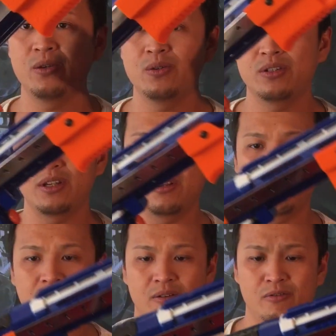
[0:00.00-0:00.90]
using
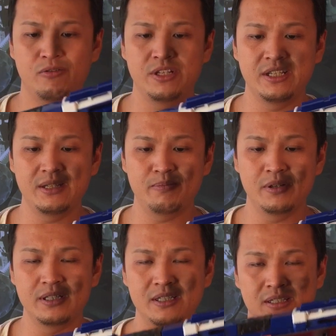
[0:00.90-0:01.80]
3D
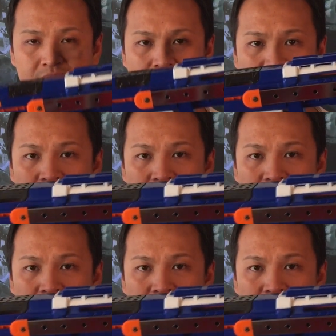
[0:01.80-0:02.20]
printed and